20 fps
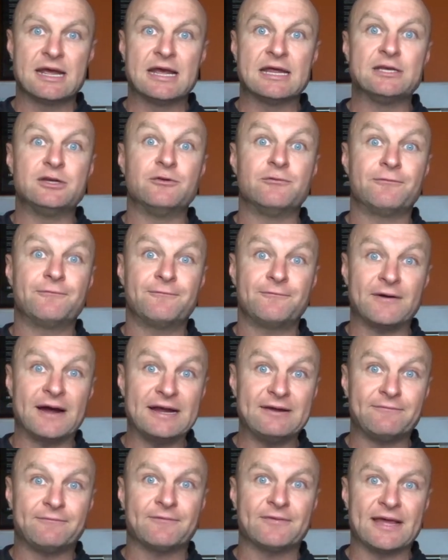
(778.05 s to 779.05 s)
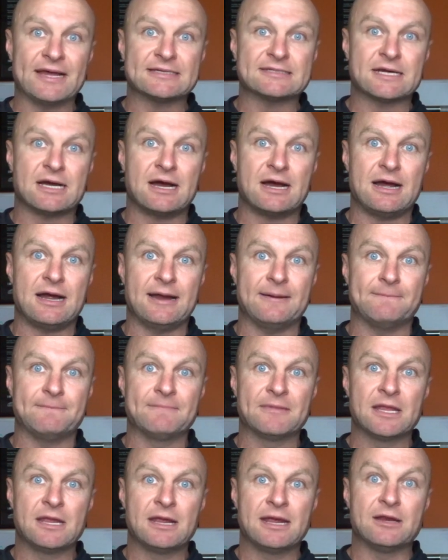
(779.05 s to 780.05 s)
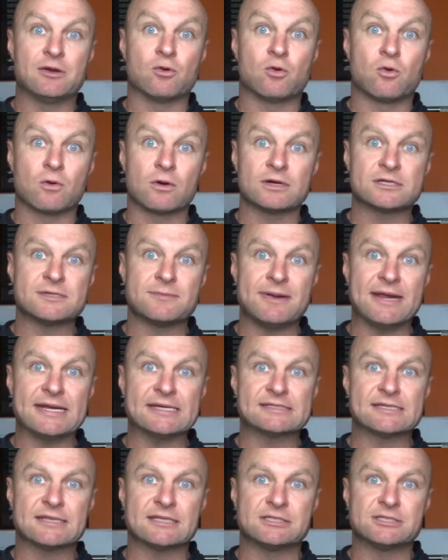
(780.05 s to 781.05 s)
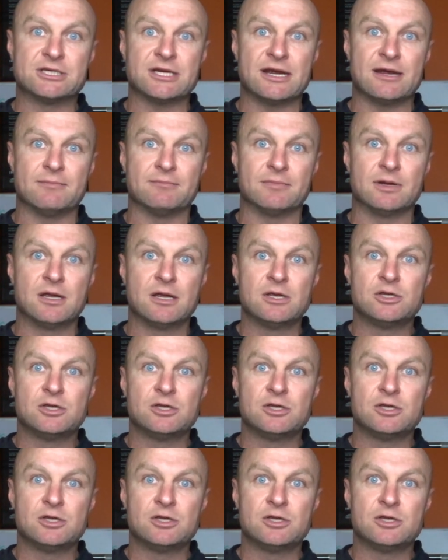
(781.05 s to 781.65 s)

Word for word: and you fight for that time in order to make it to the gym.